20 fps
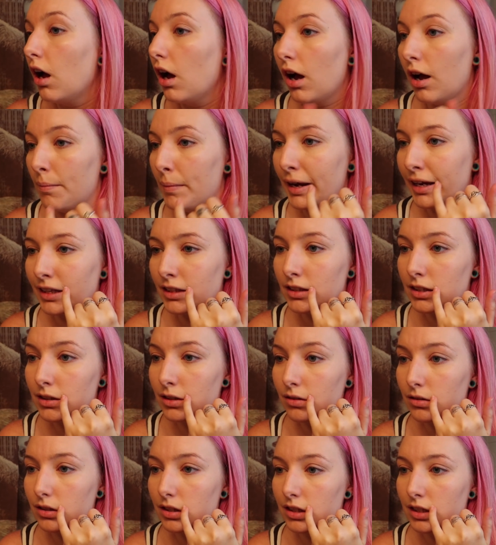I can
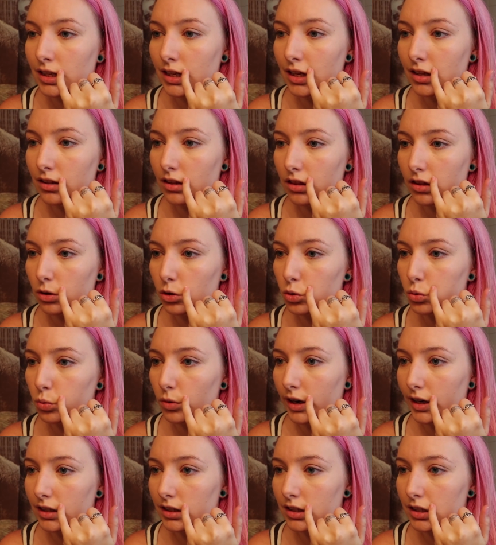still see that there's
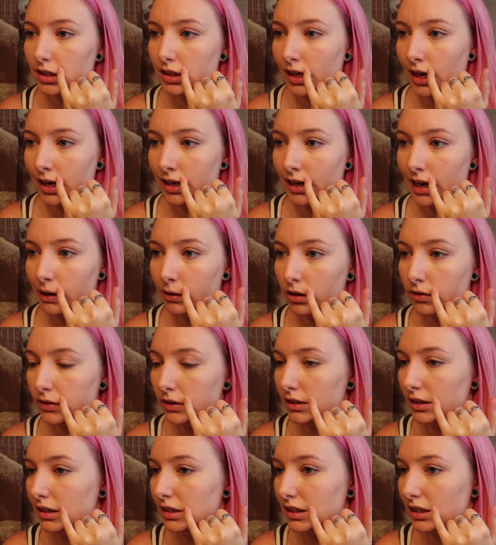raised skin, however
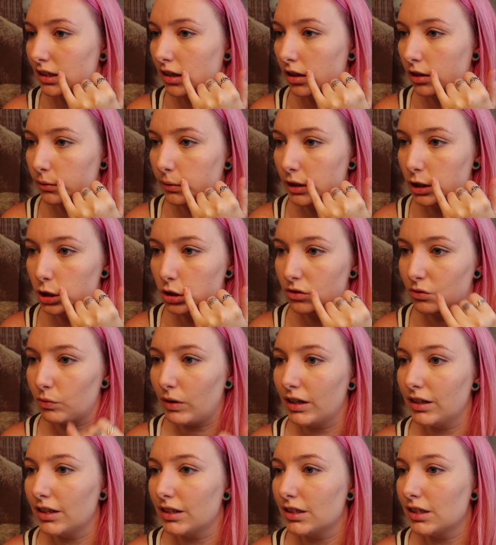the discoloration and
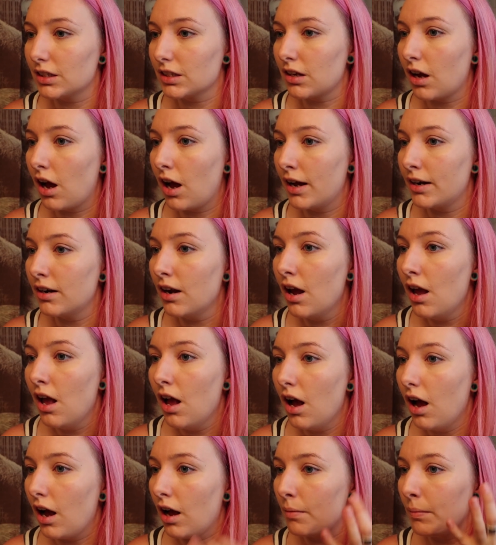redness is gone.
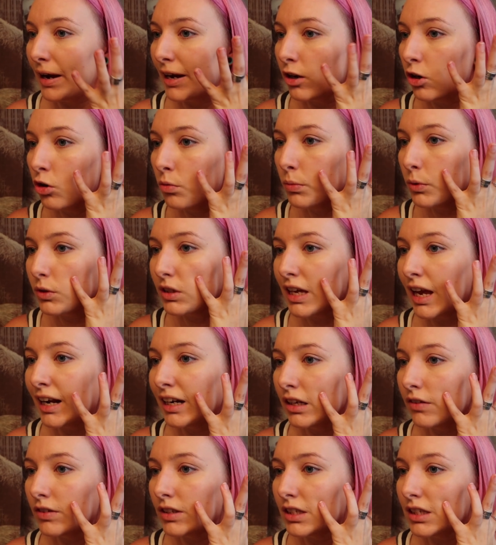I almost
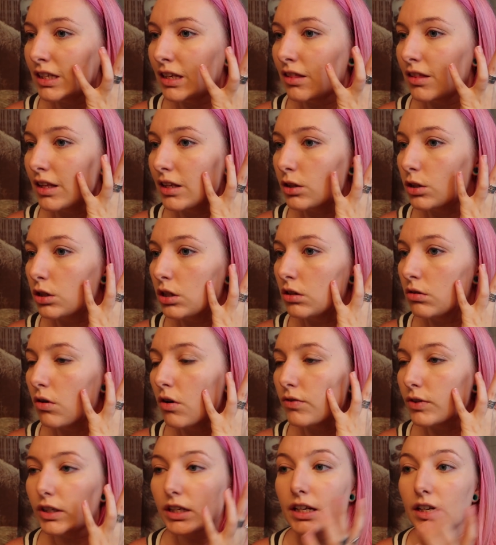can't even see these 2
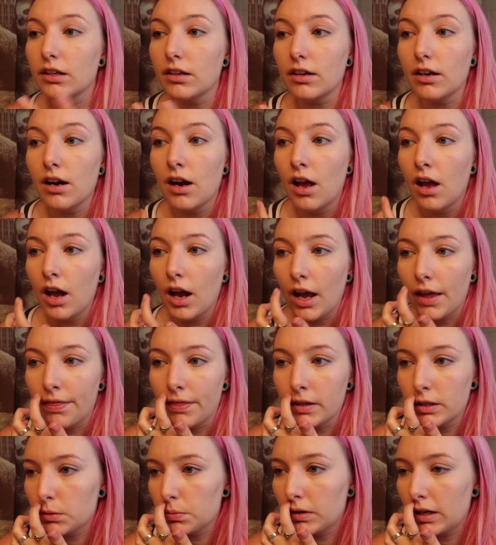over here,
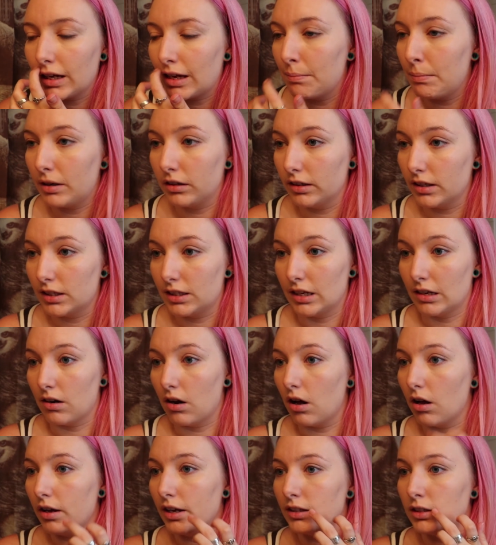and this one I can barely see at
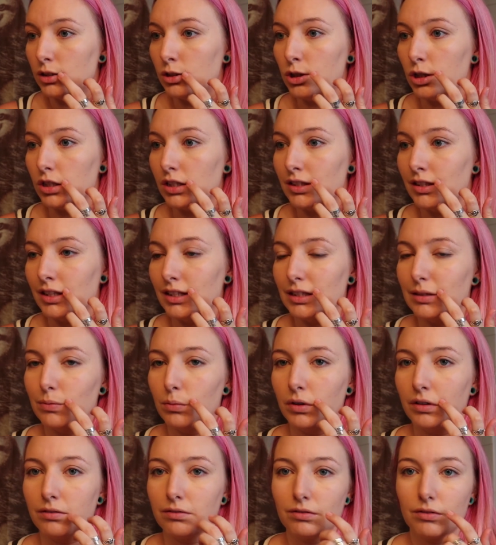all. It's just this
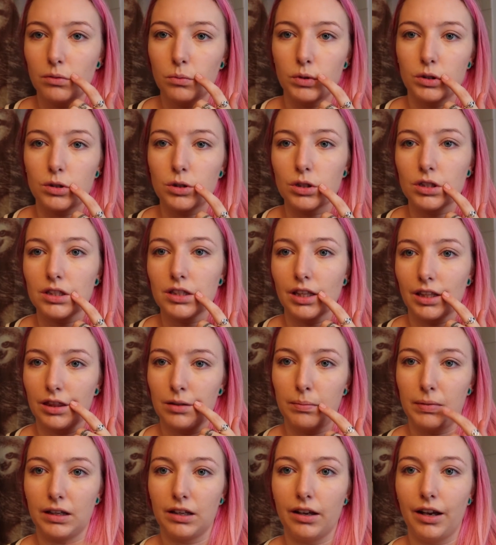one, which is like
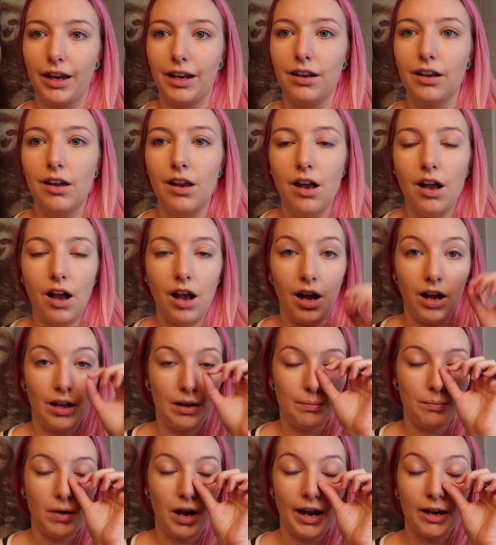the big guy.
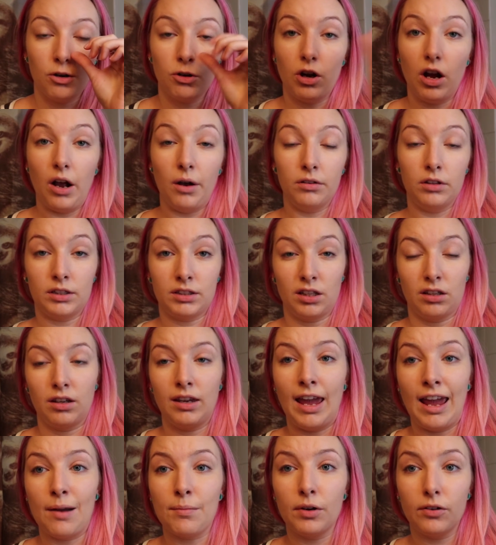I don't know how it looks on
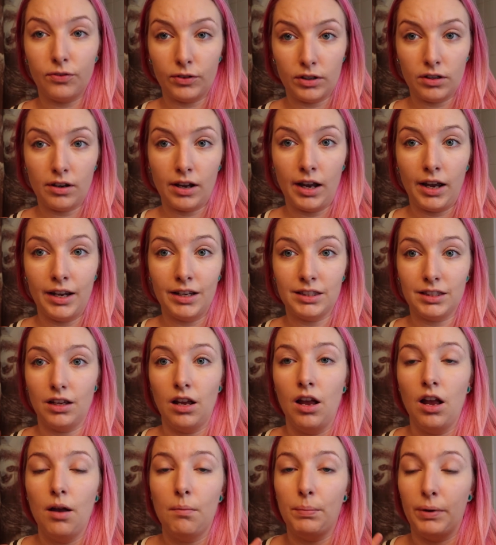camera for you guys,
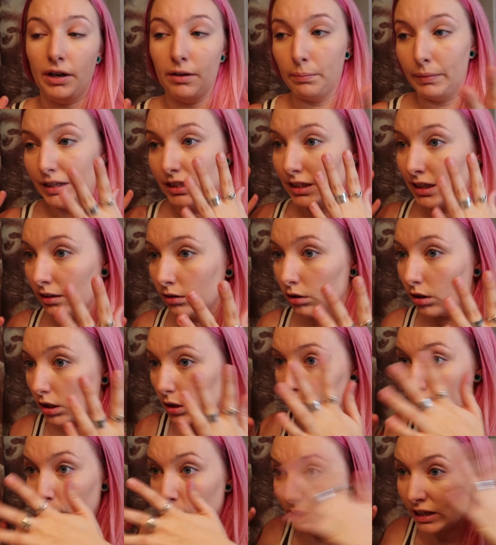but my skin
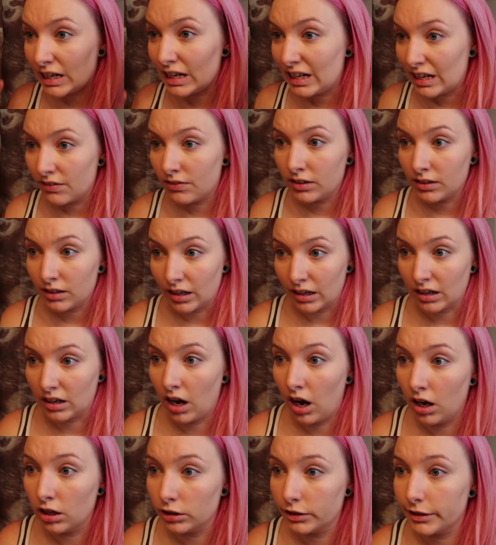looks pretty even in
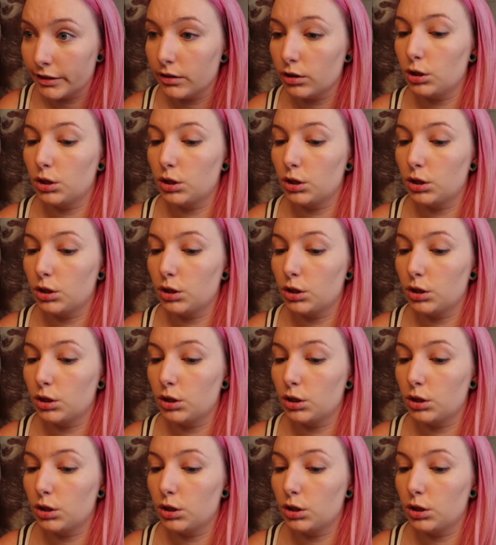color.